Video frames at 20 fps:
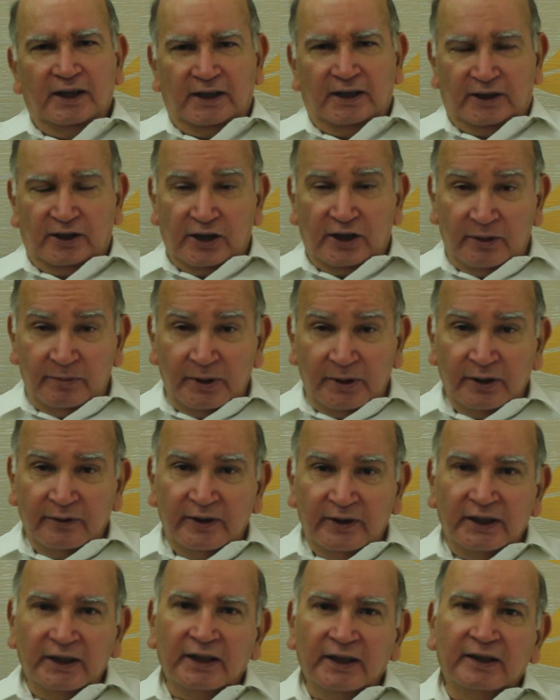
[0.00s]
Government of
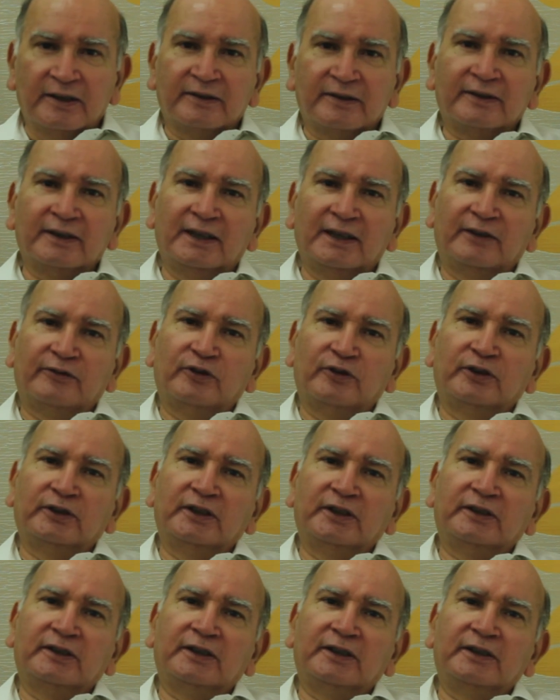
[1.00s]
India itself on
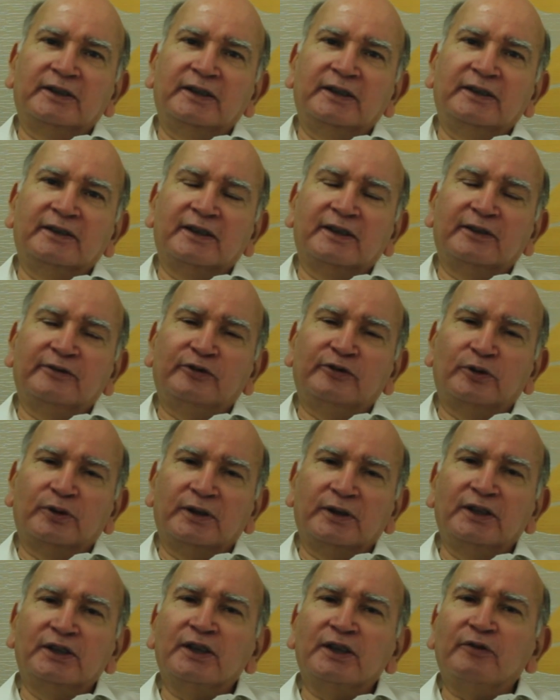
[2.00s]
the 13th and
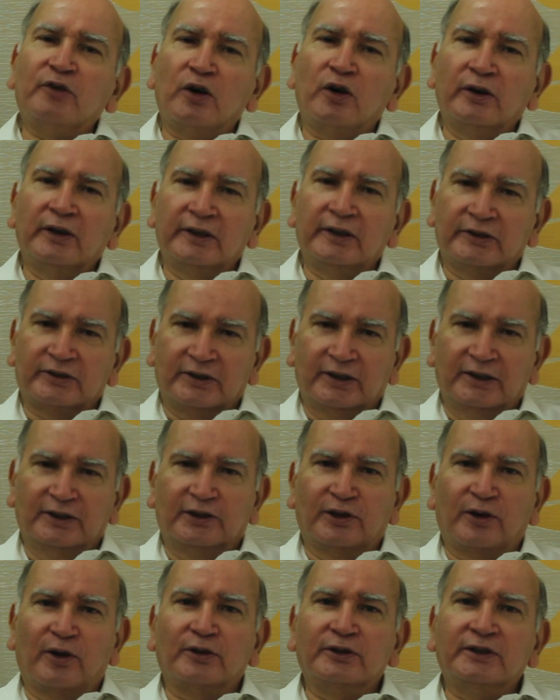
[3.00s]
14th of August is
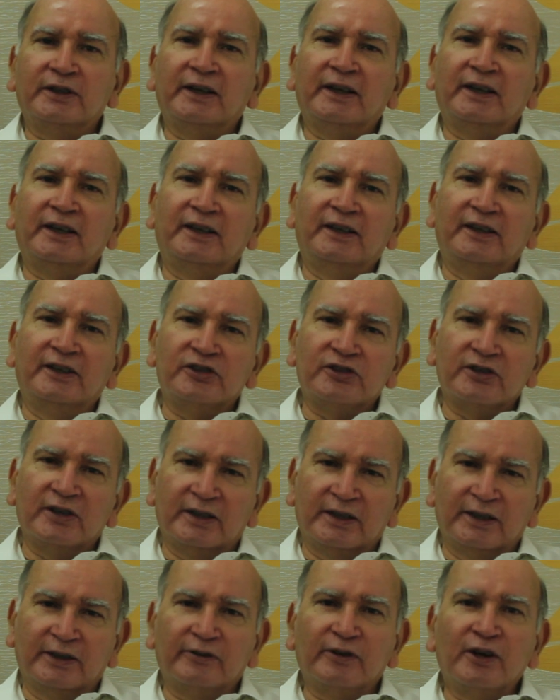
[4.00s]
launching an
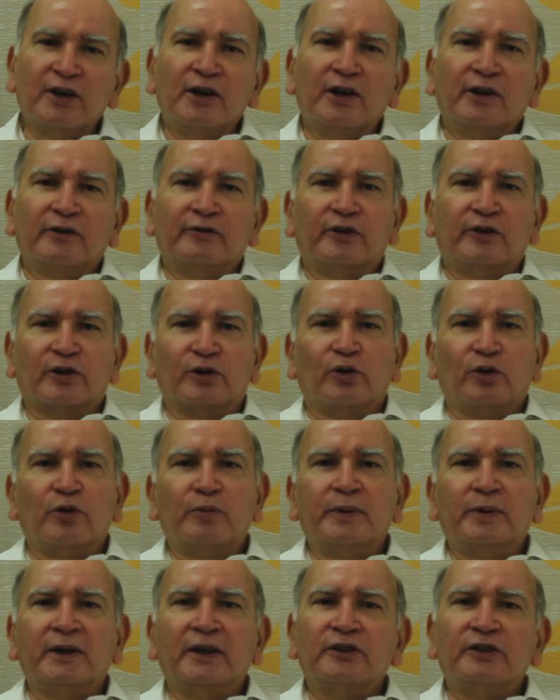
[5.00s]
initiative for
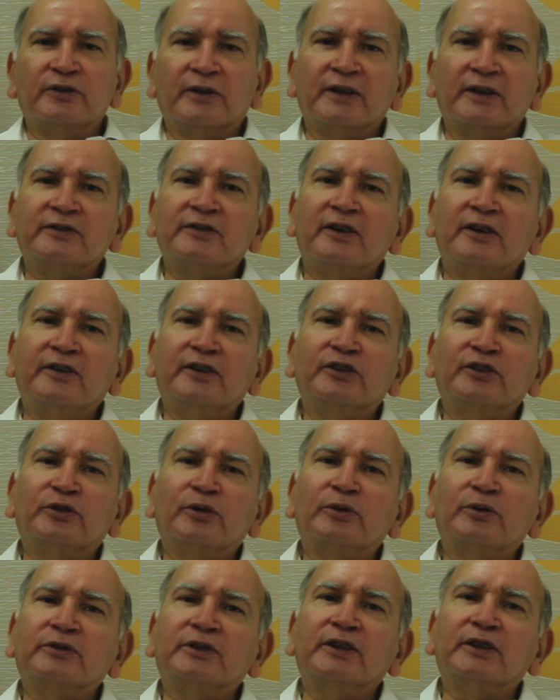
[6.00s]
open educational
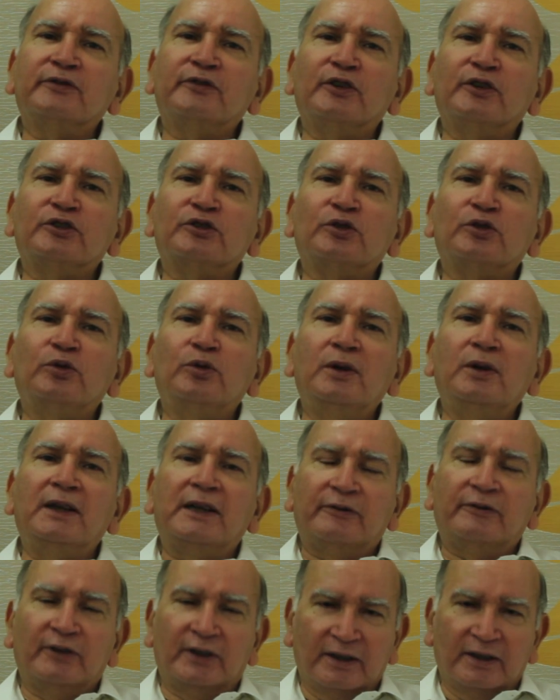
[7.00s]
resources for school
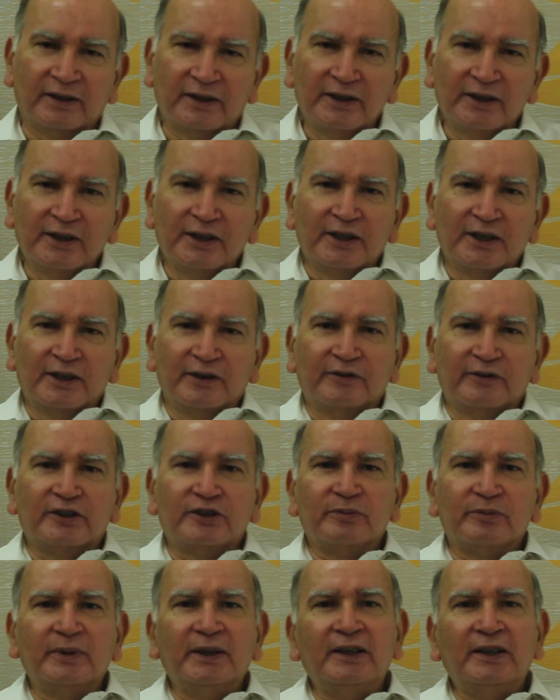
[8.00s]
level, which
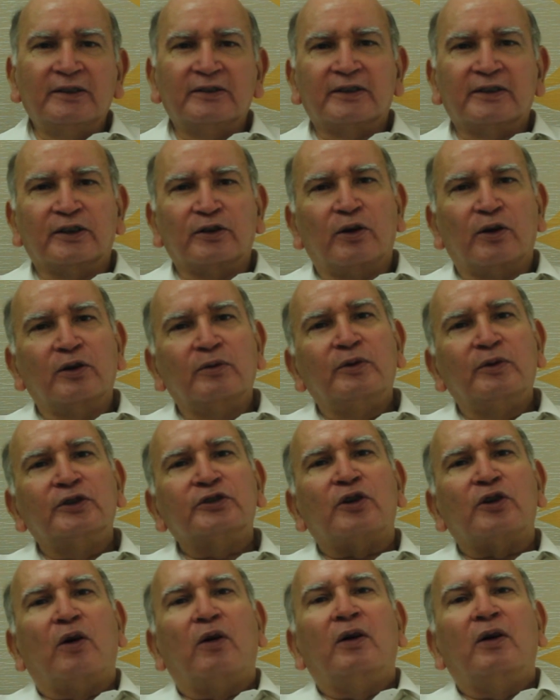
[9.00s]
means that almost
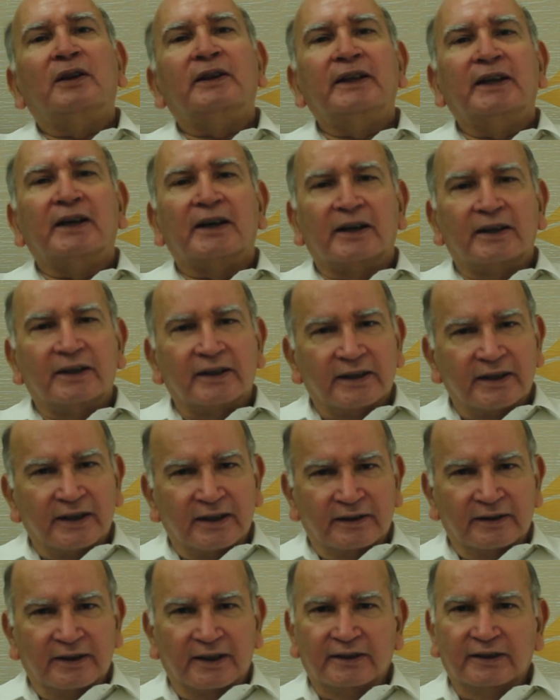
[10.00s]
all the
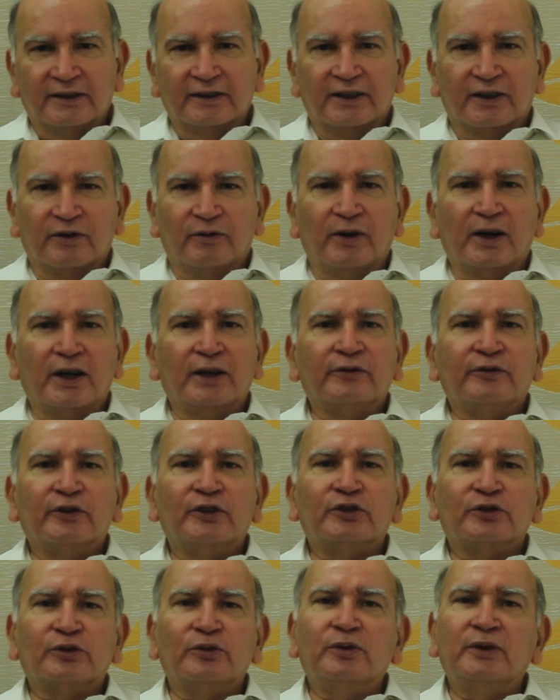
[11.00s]
content that is required for
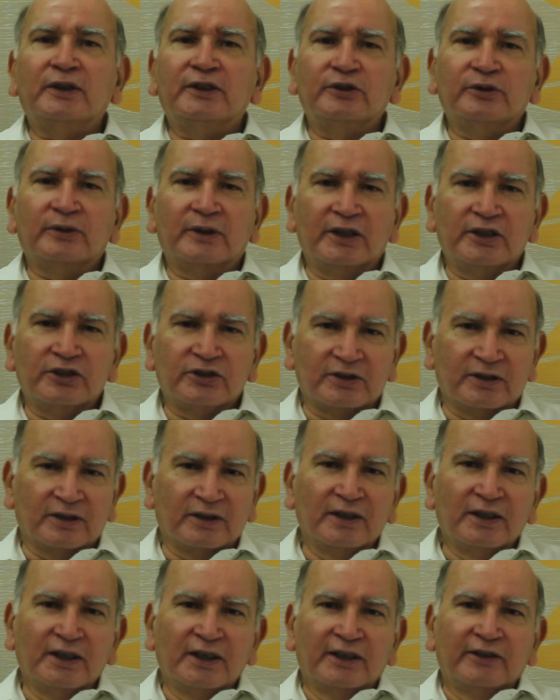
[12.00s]
school education
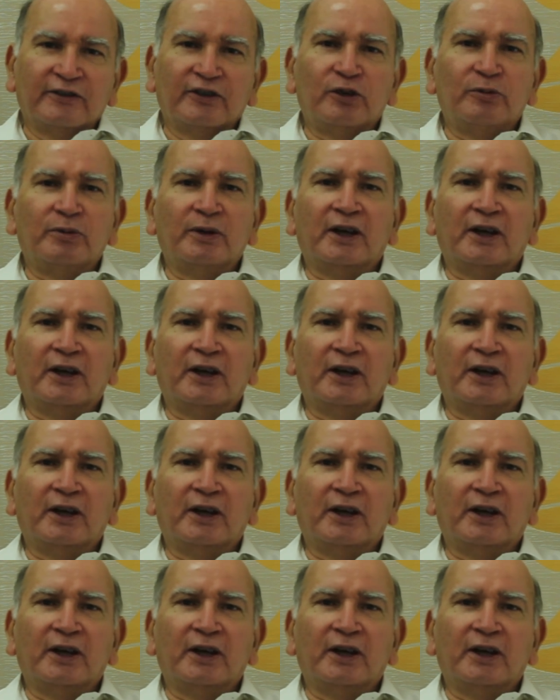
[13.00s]
will be